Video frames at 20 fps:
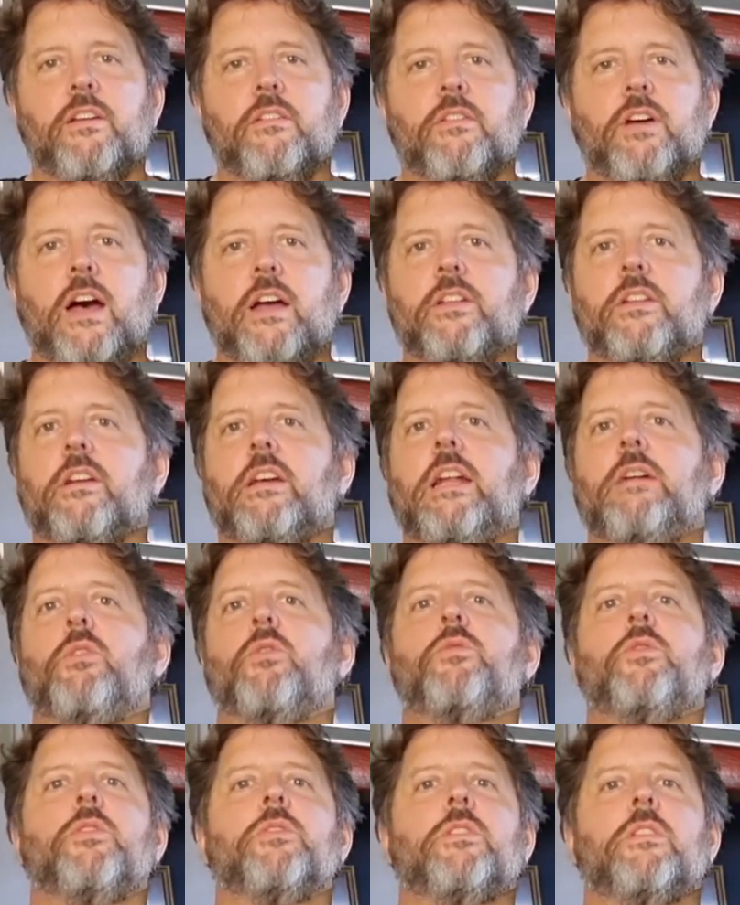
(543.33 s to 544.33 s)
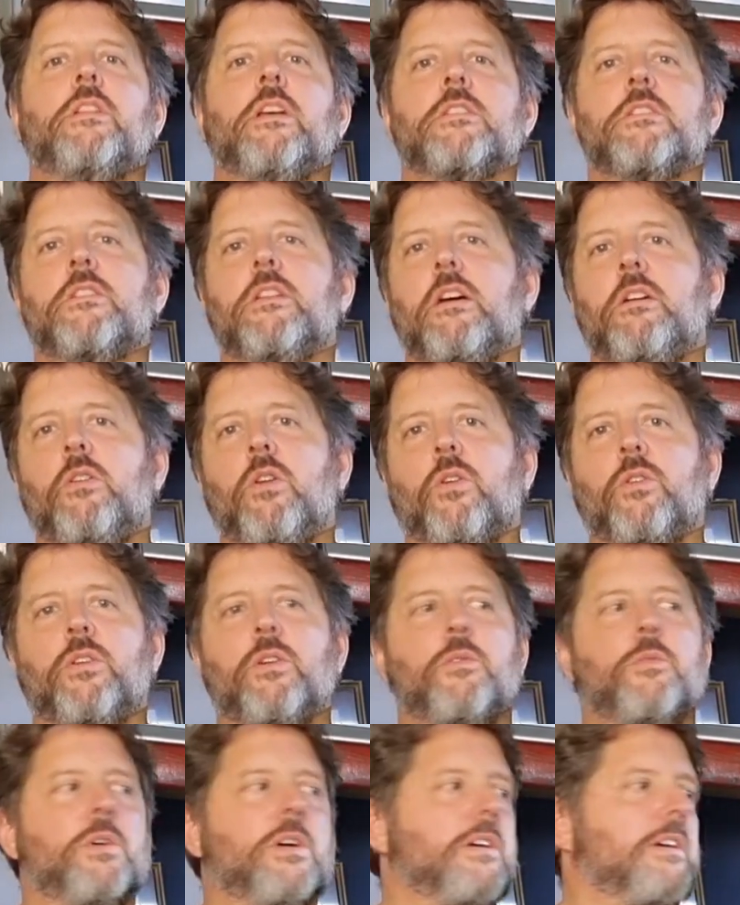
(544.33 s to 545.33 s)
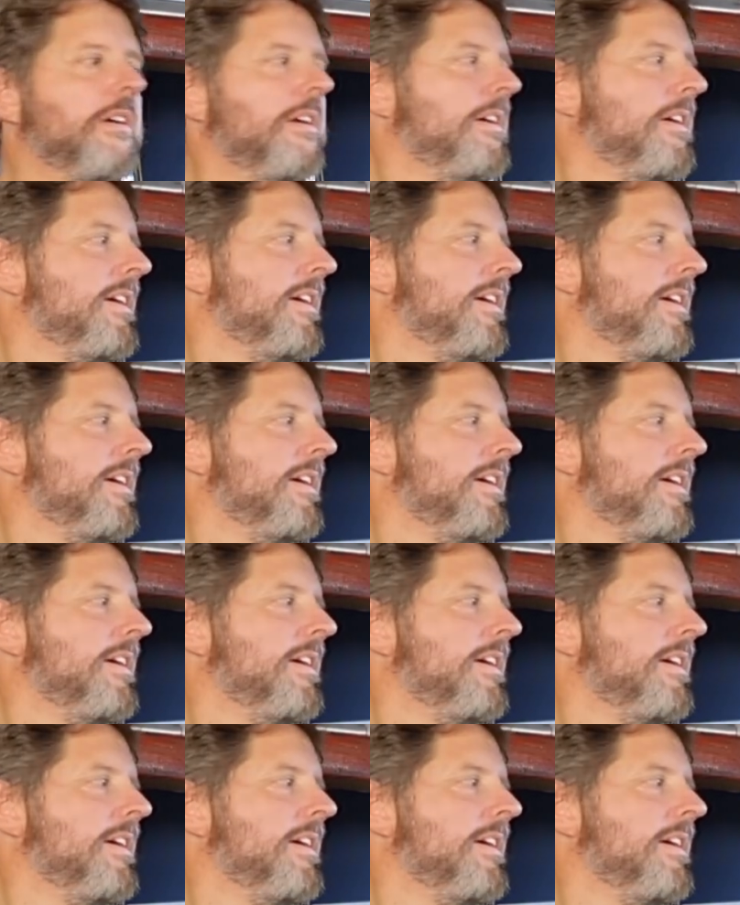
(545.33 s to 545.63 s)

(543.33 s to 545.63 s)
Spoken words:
The undergravel filter doesn't no longer work.